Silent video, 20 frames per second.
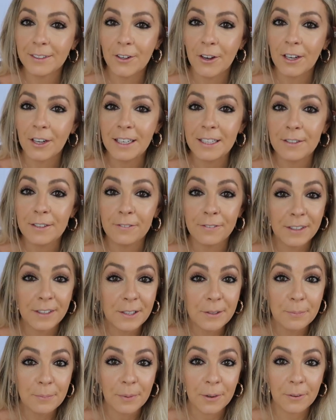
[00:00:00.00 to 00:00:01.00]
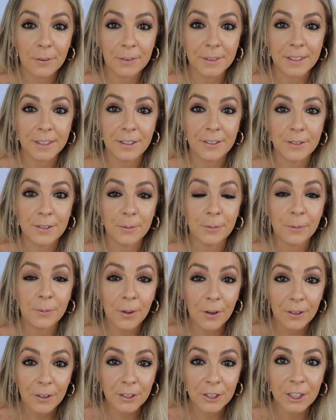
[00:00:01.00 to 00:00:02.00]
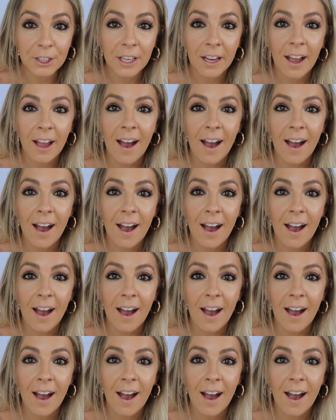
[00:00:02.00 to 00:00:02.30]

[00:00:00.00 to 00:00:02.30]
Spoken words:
not only to film but also to watch.